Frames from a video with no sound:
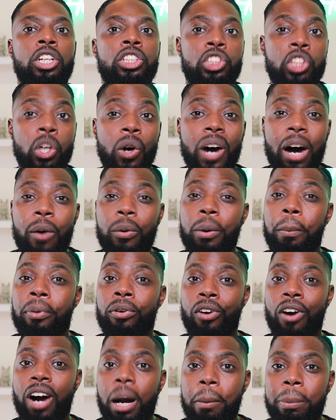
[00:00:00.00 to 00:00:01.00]
So I would
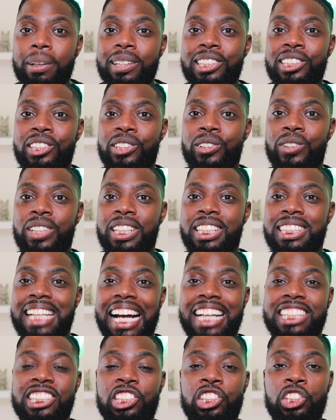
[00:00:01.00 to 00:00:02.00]
probably do this
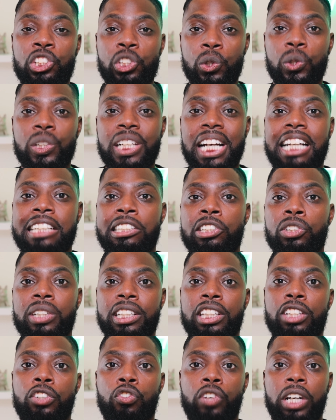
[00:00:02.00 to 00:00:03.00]
as soon as you
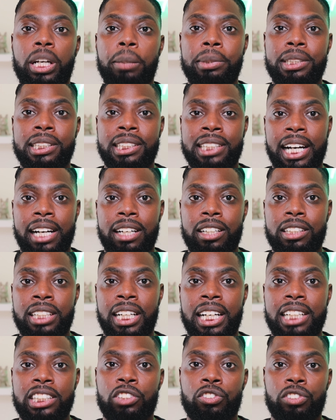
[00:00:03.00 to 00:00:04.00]
get the rabies titer
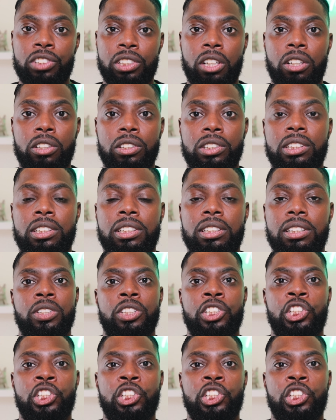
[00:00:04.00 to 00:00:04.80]
test results.